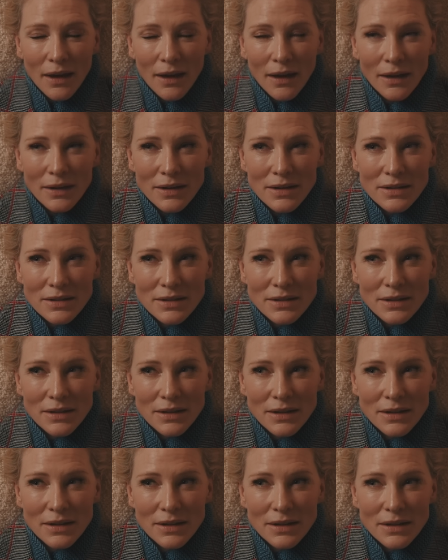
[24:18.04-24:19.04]
And
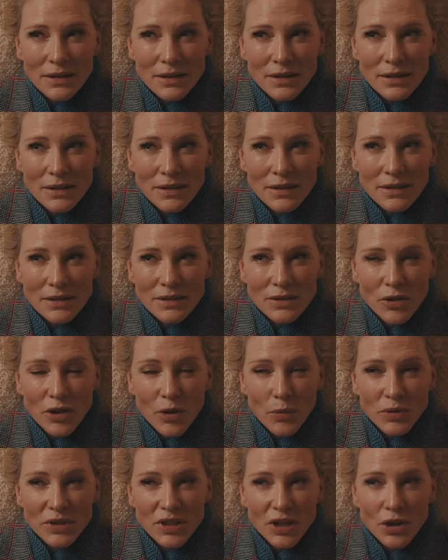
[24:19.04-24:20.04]
so
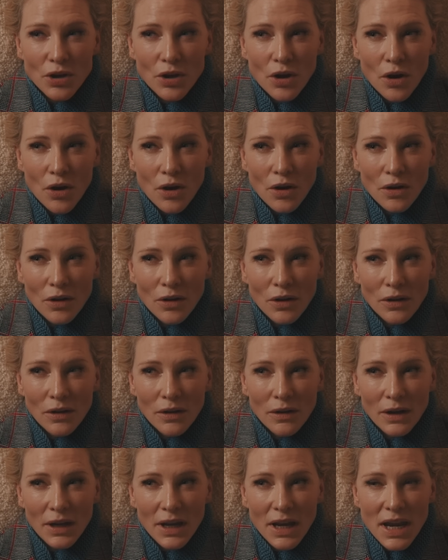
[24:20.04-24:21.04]
there was a
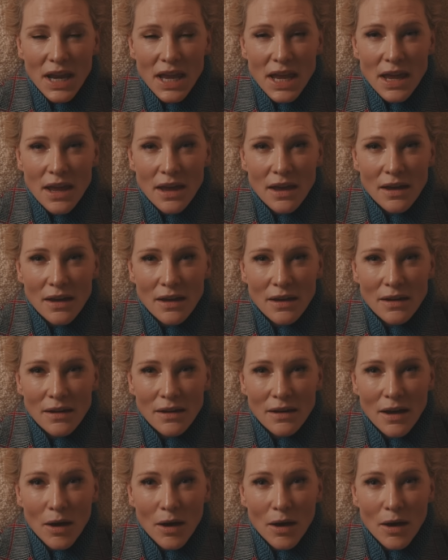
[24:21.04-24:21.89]
girl in a year